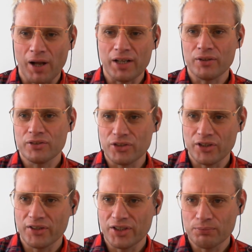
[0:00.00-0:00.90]
My
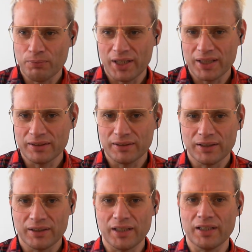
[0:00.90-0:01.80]
concern is
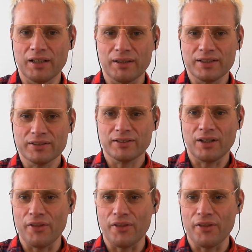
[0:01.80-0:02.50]
when, you know, it's,